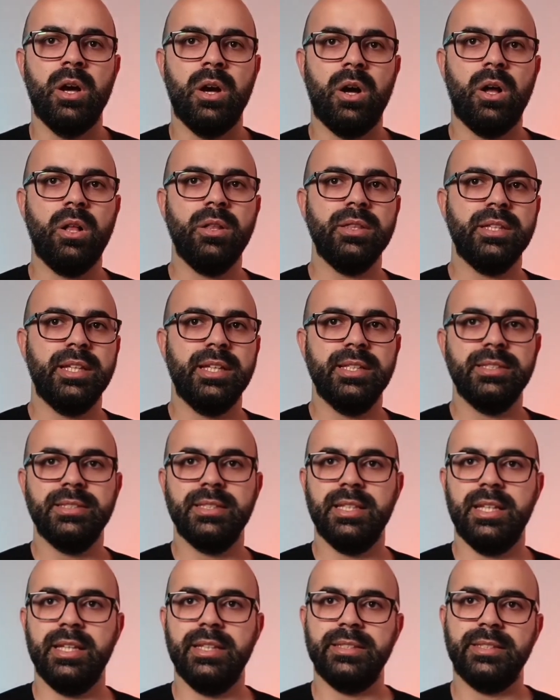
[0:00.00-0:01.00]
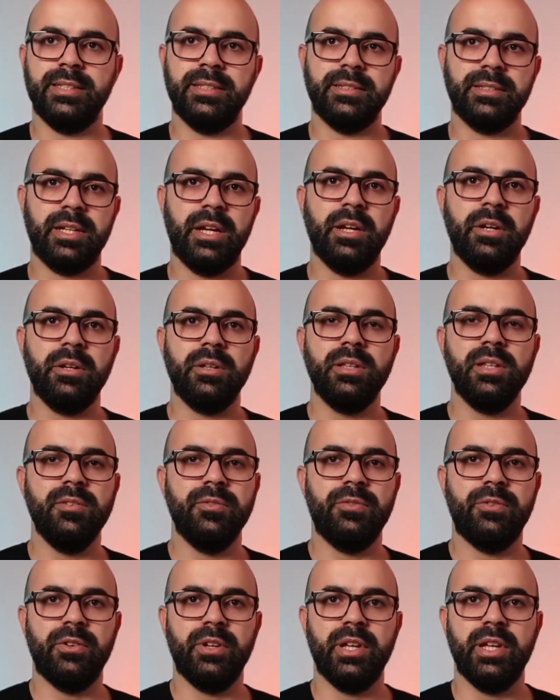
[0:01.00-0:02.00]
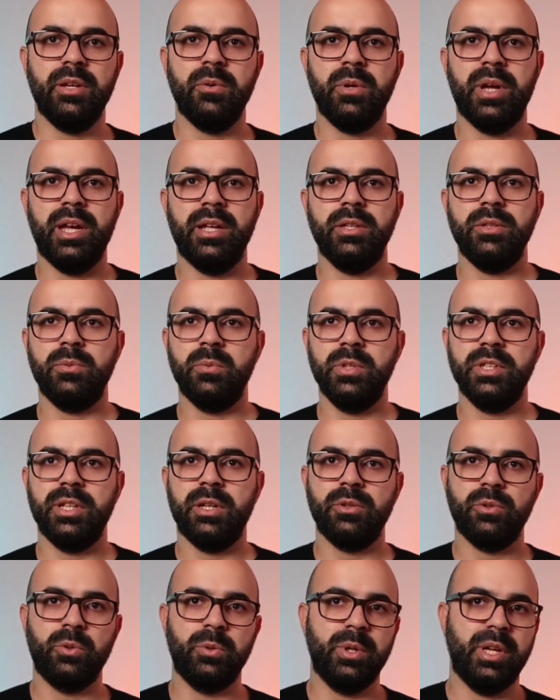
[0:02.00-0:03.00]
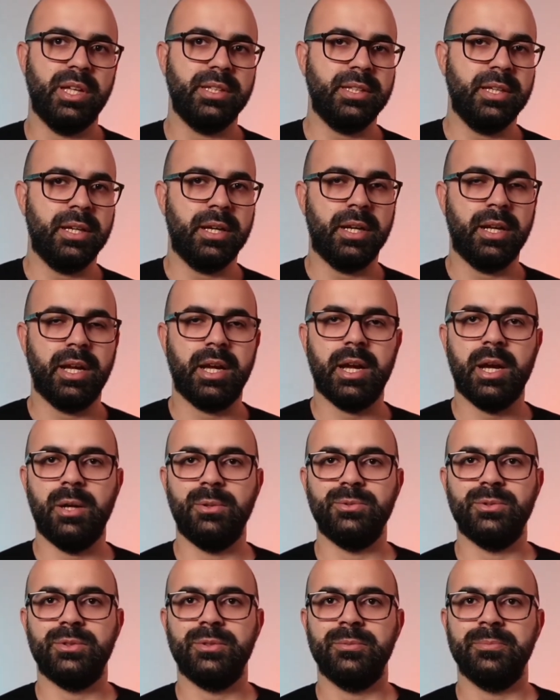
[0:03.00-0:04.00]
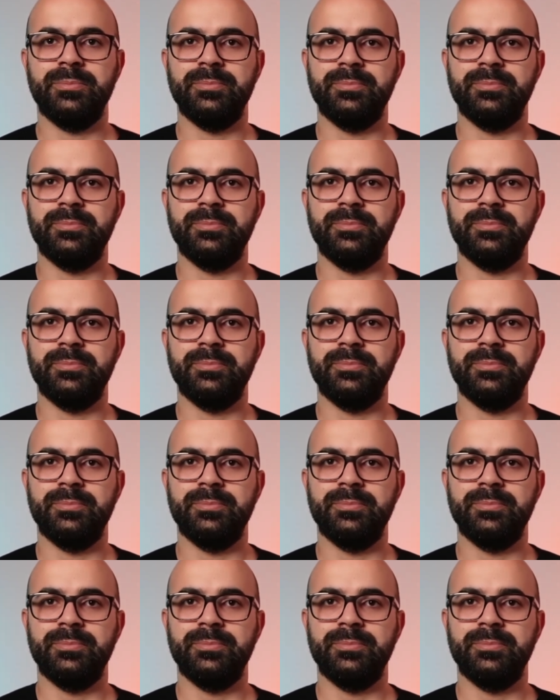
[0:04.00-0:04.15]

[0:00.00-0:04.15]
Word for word: All this is entirely free and without creating an account.